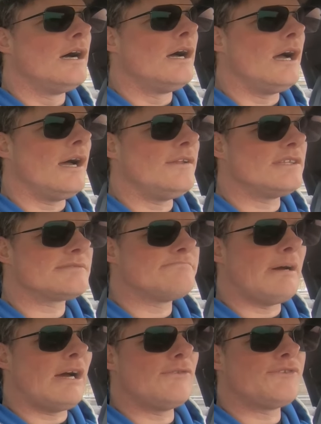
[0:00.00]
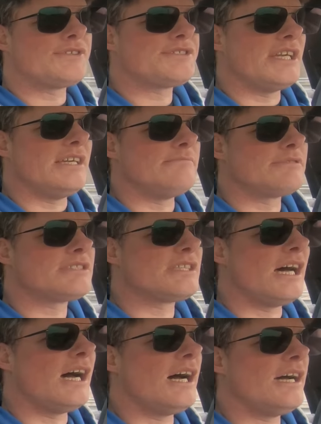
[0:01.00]
And it's about the same
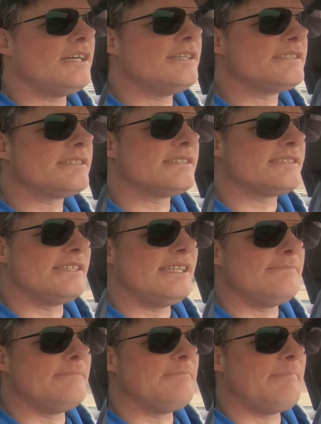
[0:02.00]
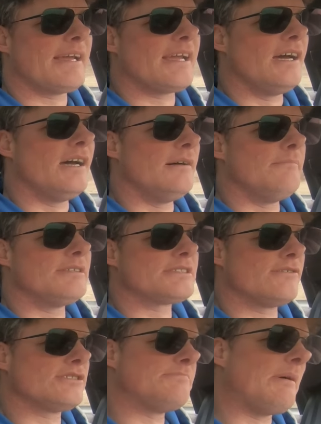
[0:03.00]
size, It's a little bit bigger. But
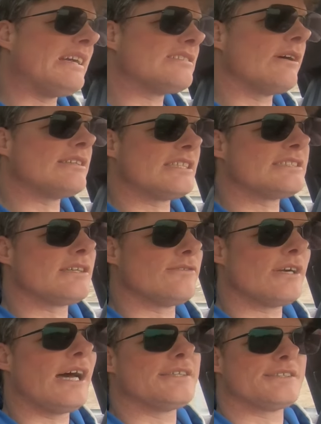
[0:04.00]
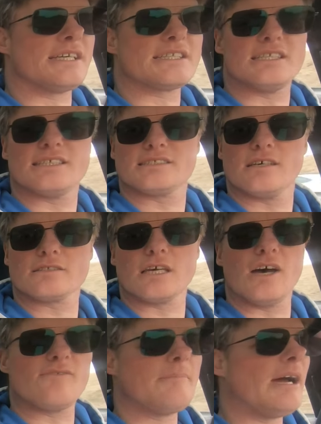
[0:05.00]
so space-wise, it's all right actually. It's not
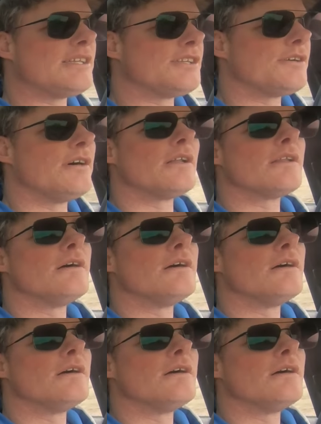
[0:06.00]
half bad at all.